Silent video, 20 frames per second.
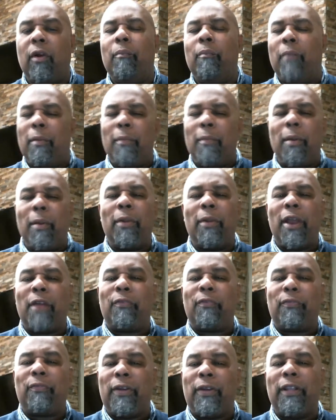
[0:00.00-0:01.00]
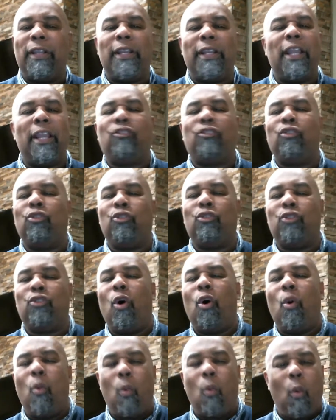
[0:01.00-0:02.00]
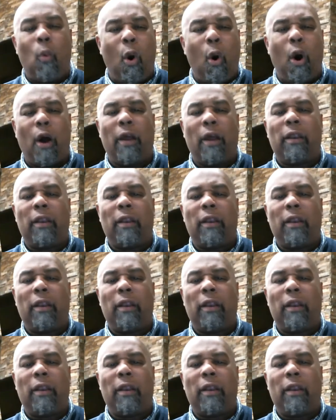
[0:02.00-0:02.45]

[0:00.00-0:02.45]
Remember that feeling that you don't want,